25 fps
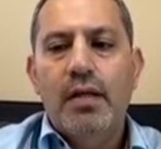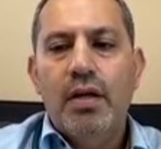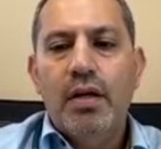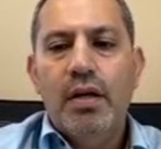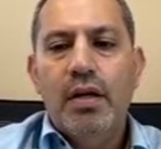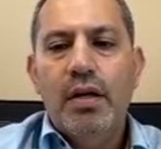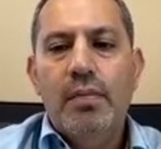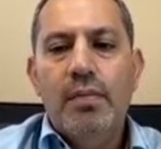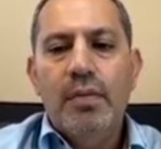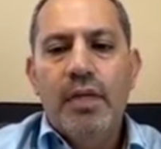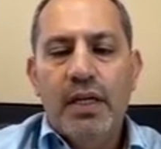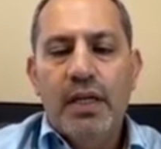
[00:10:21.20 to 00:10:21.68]

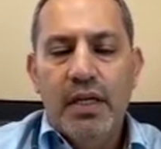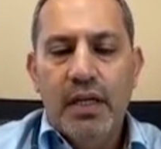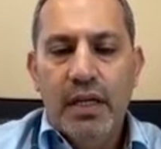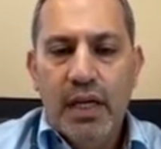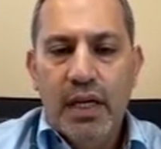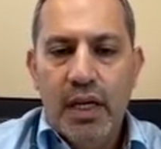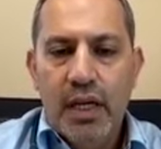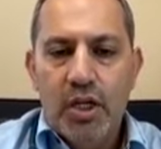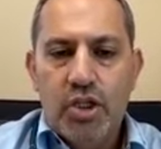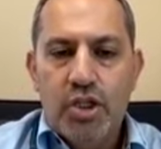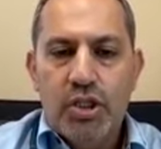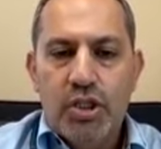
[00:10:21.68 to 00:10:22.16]

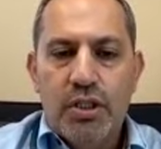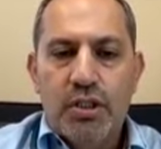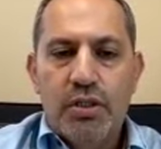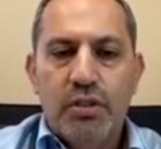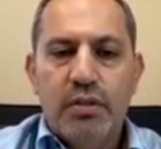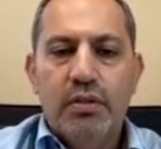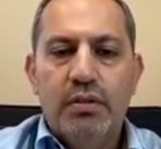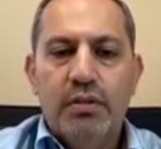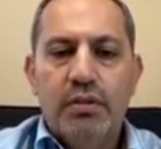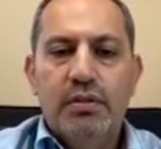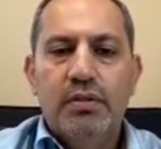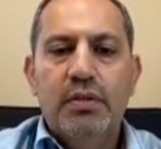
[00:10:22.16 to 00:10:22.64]
communication
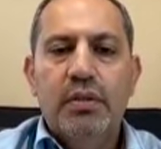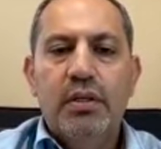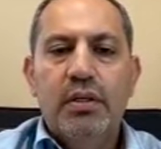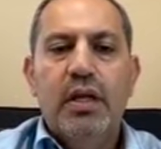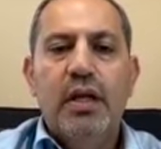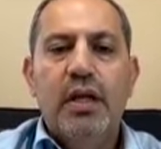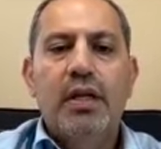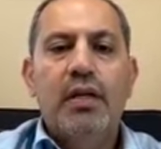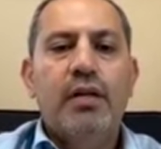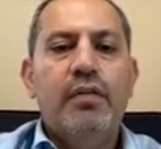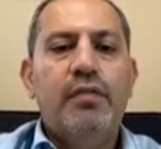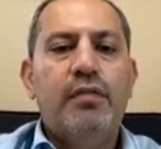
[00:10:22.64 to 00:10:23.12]

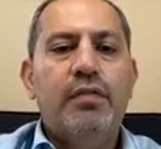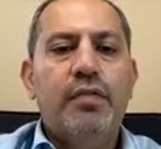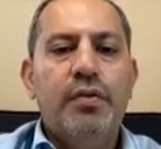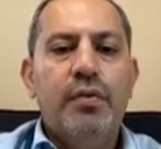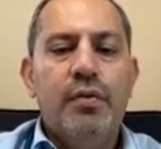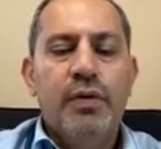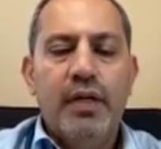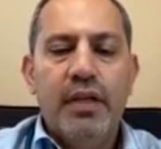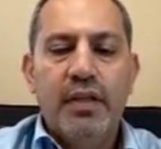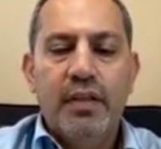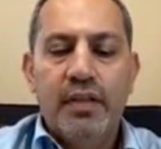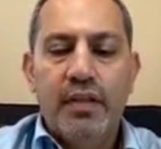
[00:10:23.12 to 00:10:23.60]
and
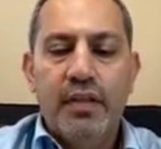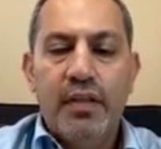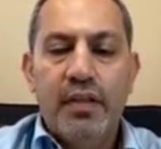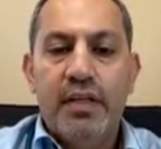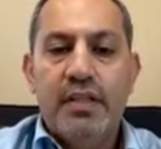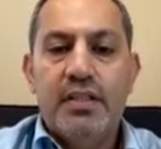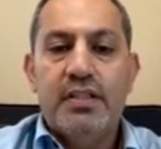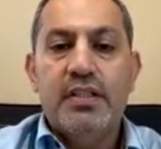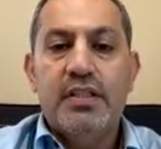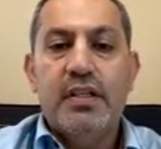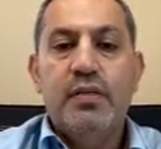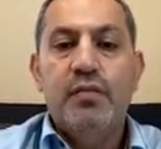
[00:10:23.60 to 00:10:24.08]
reviewing
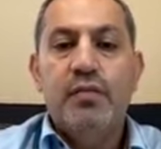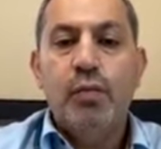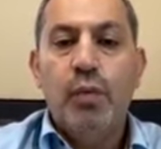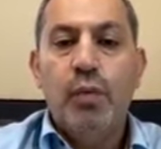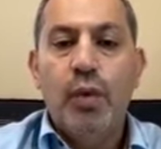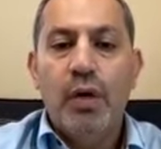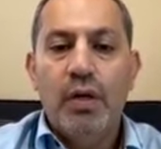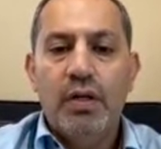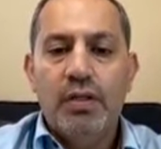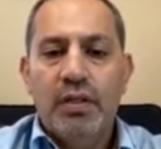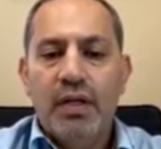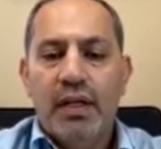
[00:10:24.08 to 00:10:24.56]
things and
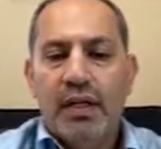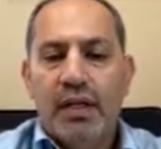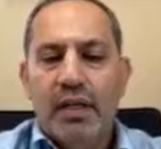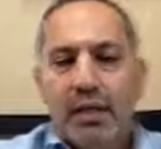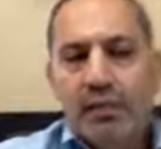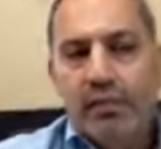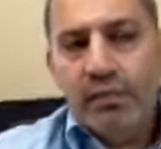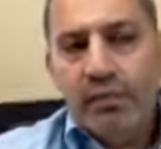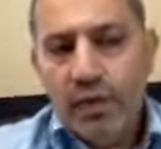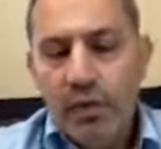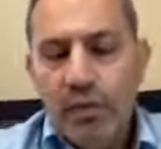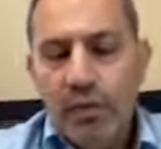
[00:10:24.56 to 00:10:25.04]
what, like
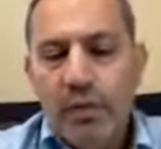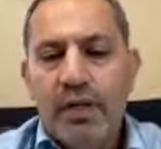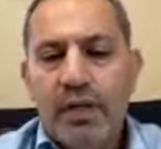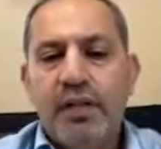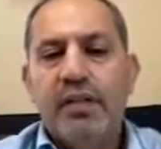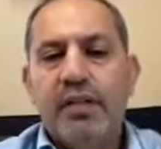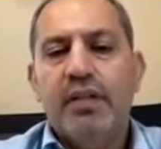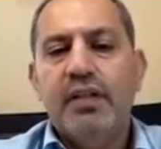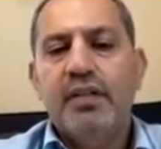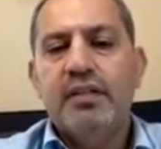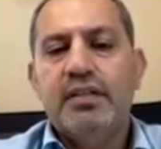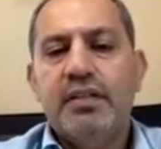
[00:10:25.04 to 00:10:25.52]
following
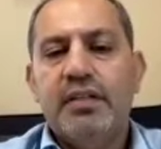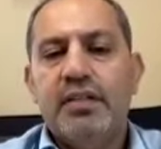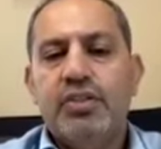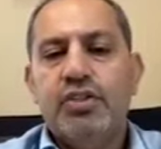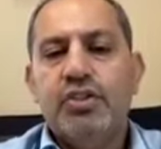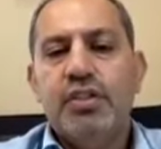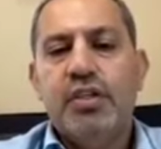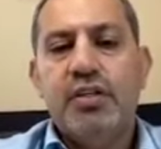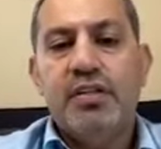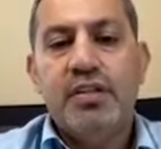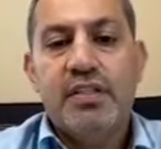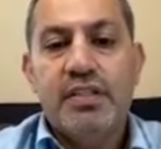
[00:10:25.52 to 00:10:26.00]
the
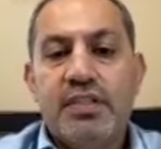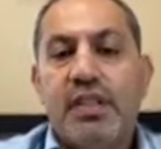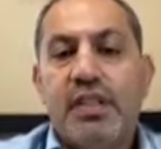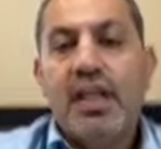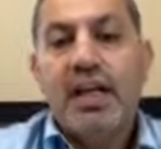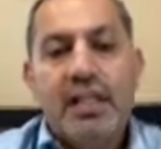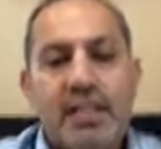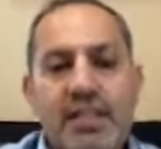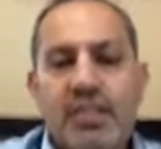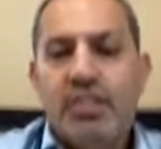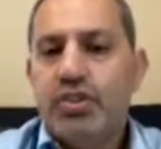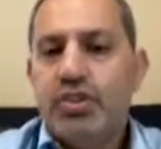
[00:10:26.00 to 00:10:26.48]
literature. The
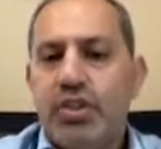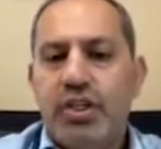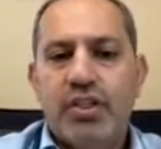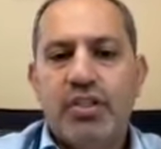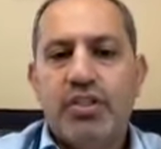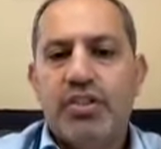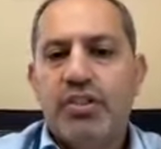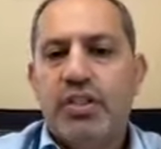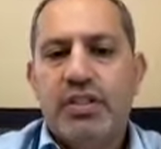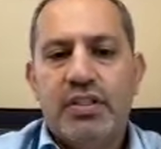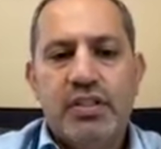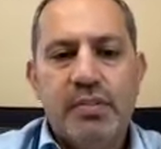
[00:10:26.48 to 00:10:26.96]
science
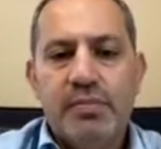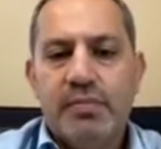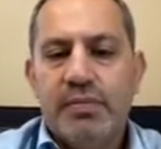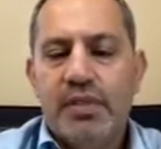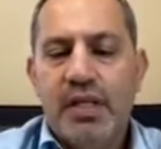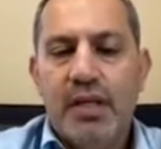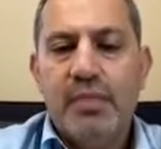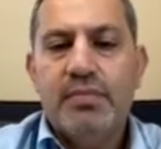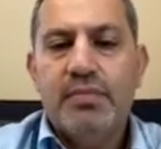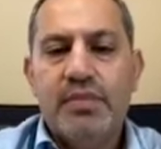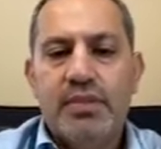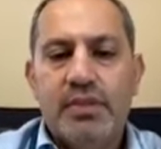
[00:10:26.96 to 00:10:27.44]
changes
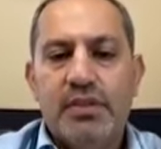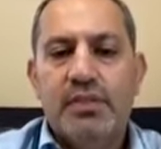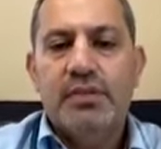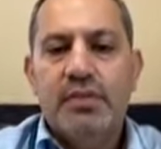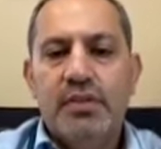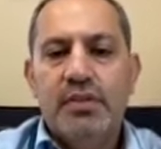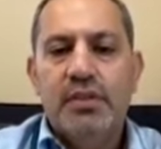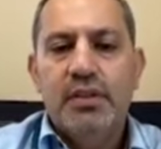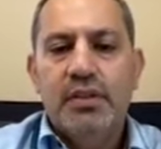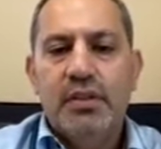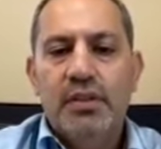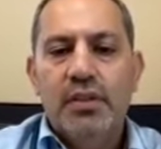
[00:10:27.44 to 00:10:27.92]
sometimes
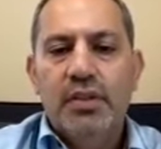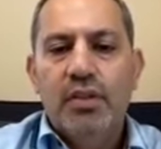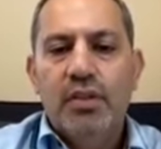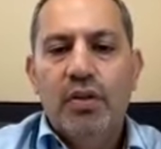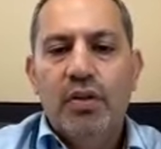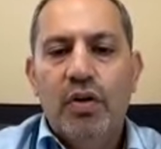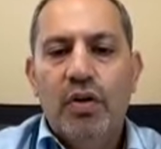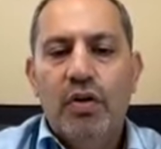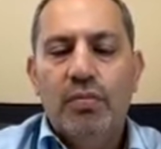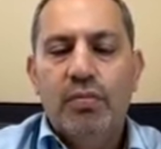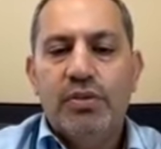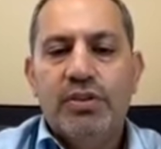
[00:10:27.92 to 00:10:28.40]

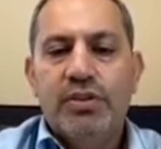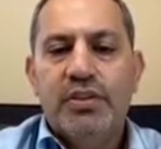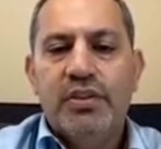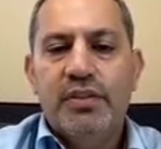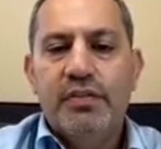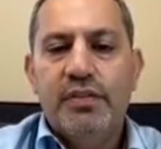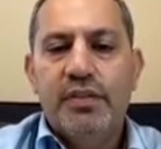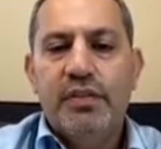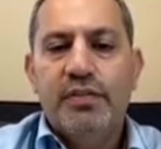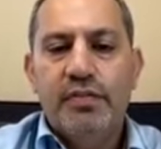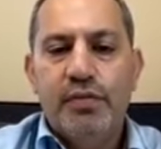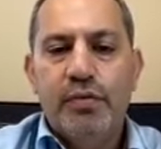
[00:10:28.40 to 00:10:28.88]
almost
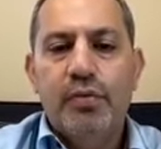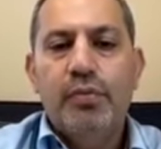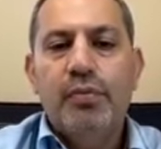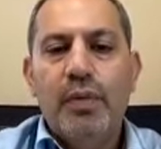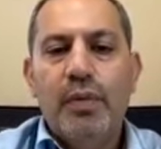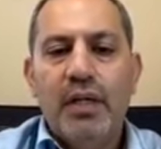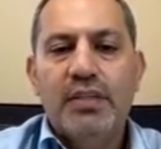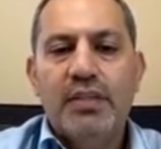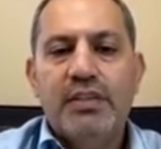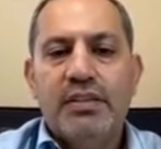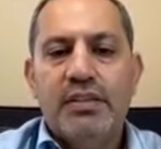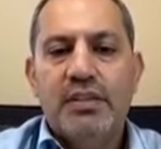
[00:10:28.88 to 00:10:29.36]
every few
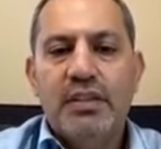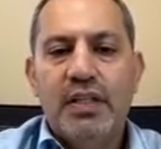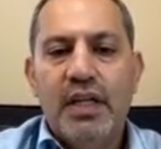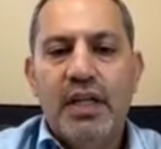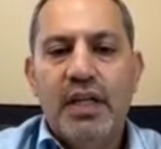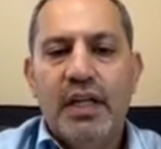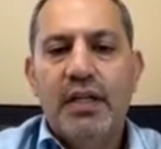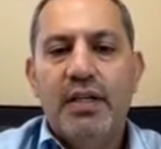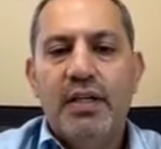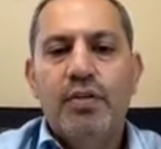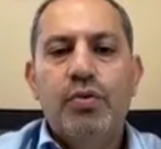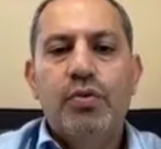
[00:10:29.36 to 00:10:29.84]
months, like
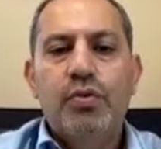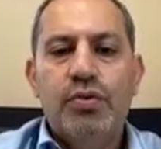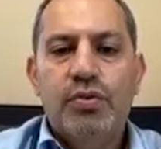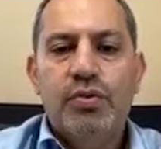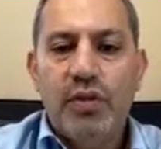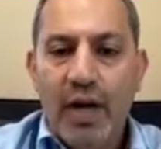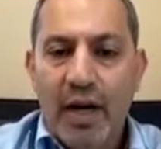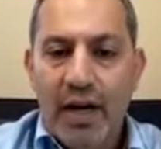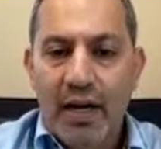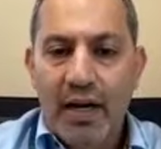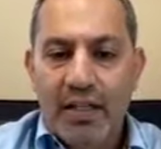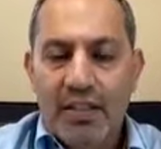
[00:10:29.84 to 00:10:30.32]
new
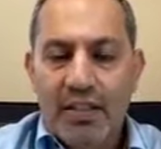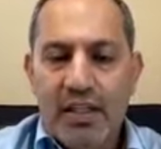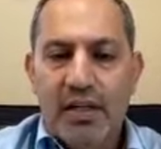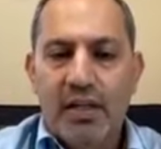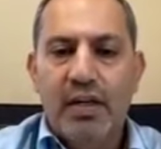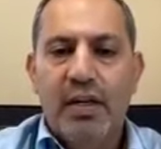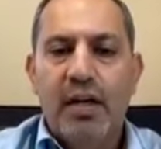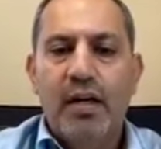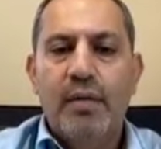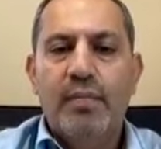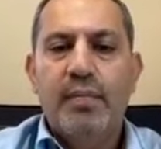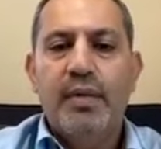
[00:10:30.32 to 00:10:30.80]
trials are
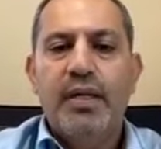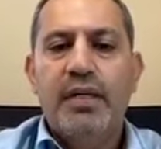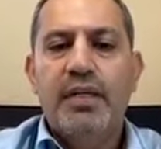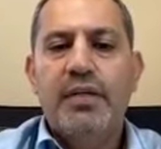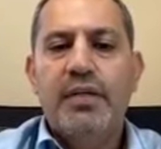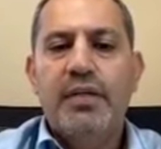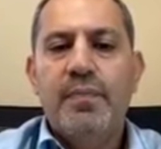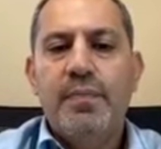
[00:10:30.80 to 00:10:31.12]
coming.